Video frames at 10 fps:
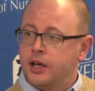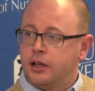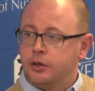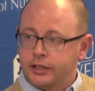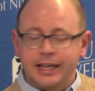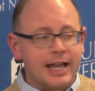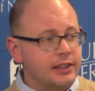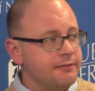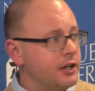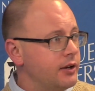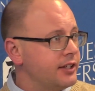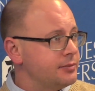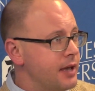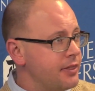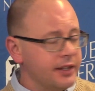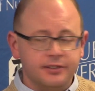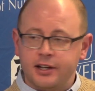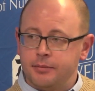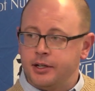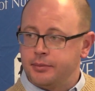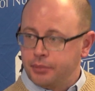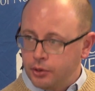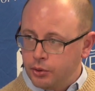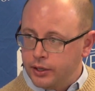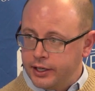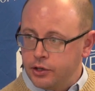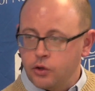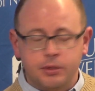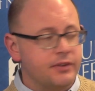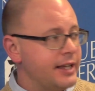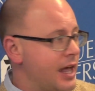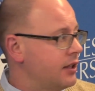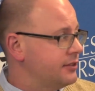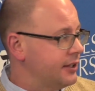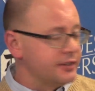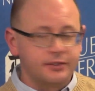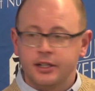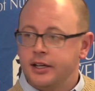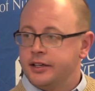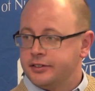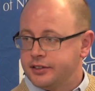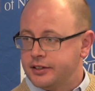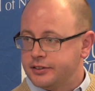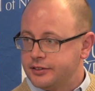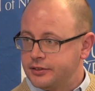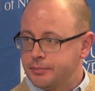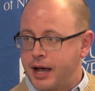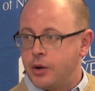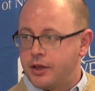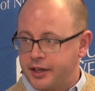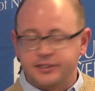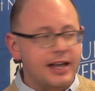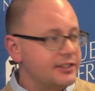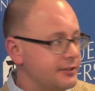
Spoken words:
looking at the various methods that have been employed in normative analysis since bioethics as a